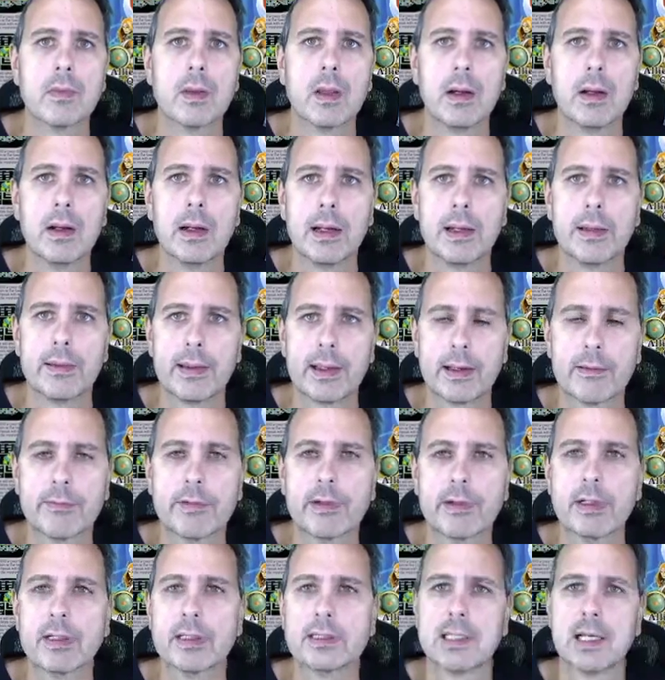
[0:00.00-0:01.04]
All right, I think I
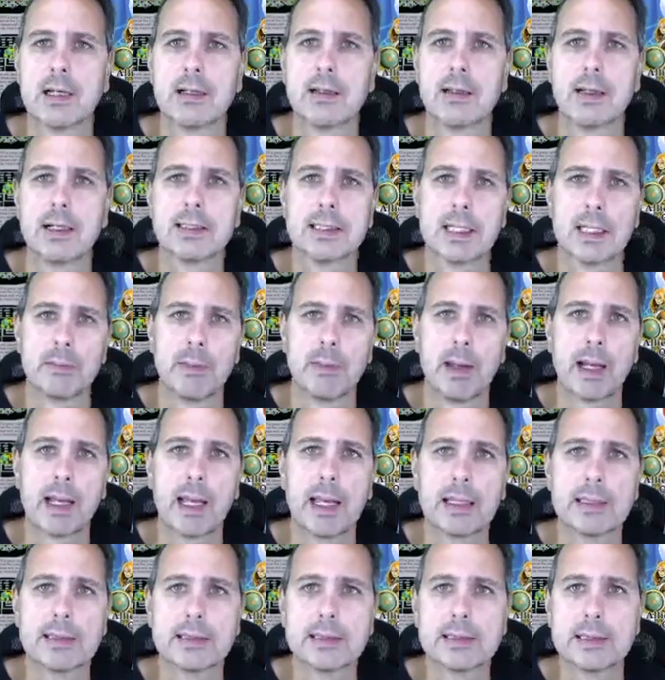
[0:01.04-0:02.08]
figured this out last time. I
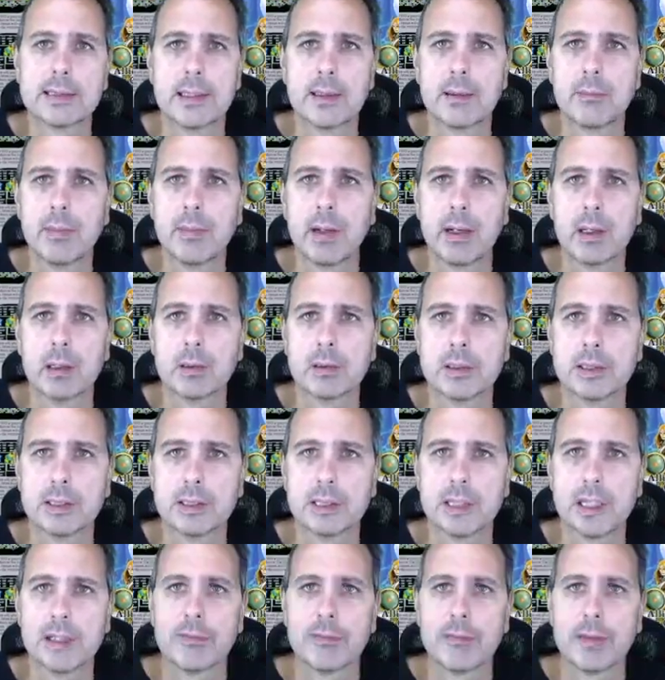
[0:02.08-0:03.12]
can sell my old stuff,